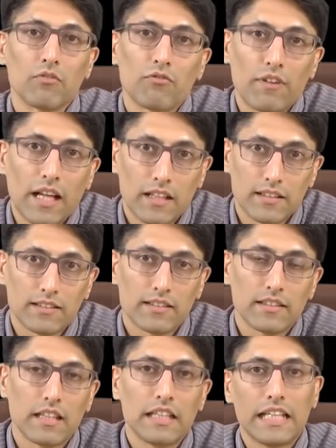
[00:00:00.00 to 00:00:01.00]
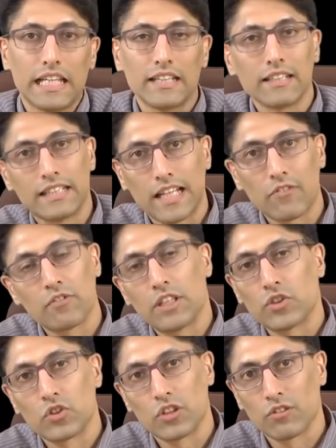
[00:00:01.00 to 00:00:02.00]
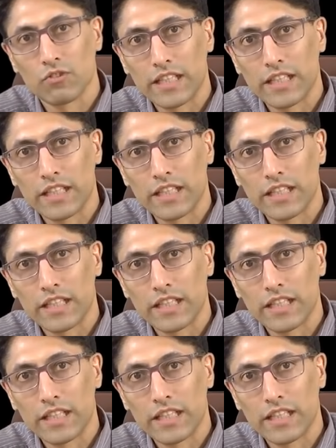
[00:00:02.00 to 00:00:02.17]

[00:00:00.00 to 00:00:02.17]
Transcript: felt in the definition of